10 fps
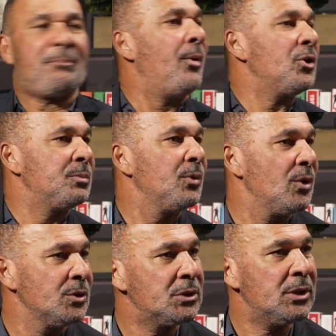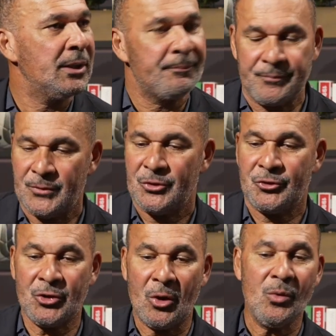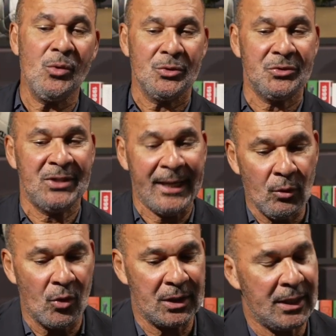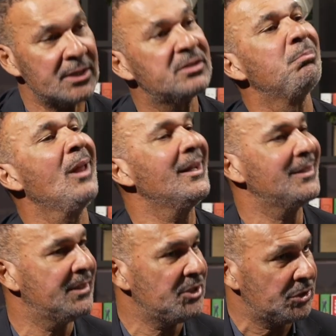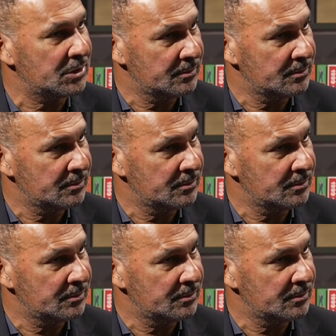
possible all the time? So they organized a blind audition.